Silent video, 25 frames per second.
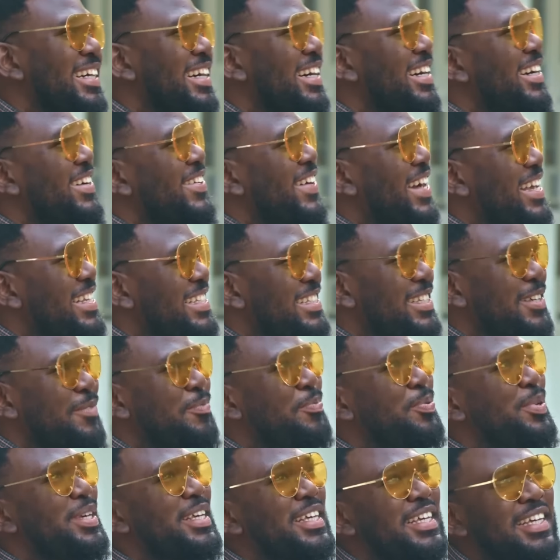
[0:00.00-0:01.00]

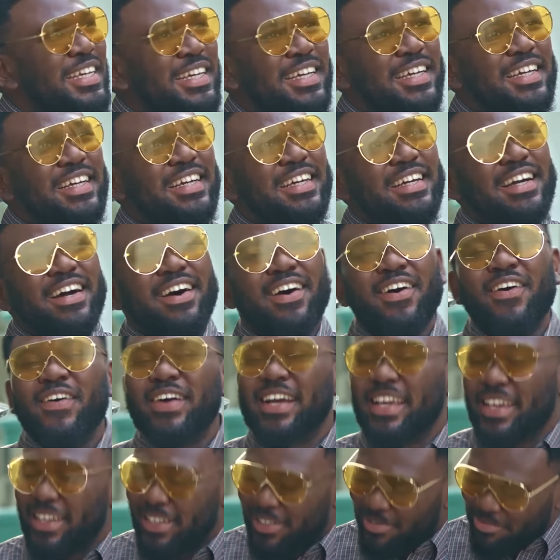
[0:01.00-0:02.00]
Recipe?
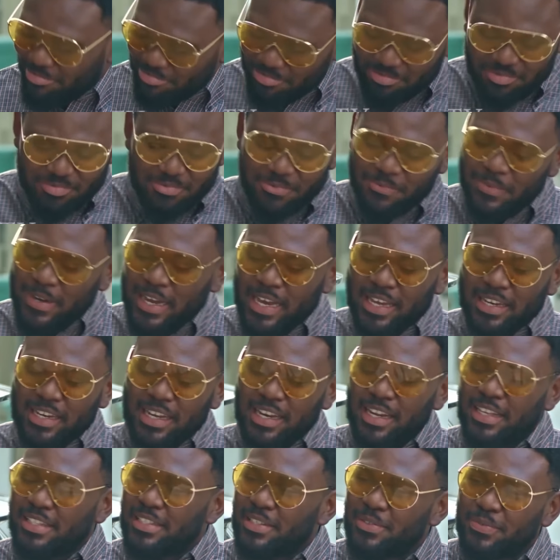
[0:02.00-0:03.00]
Okay. Fine.
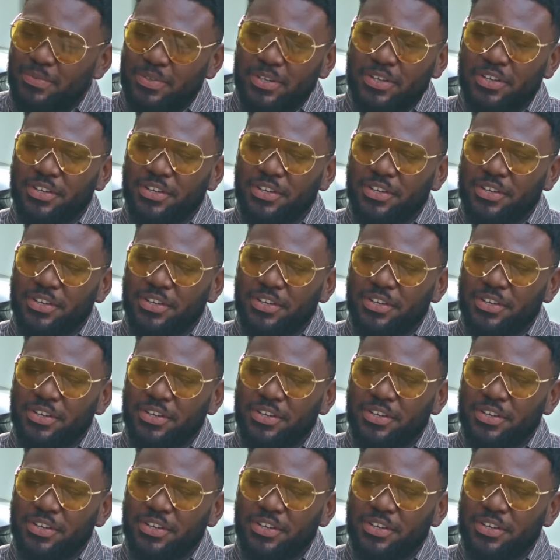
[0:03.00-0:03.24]
Anything for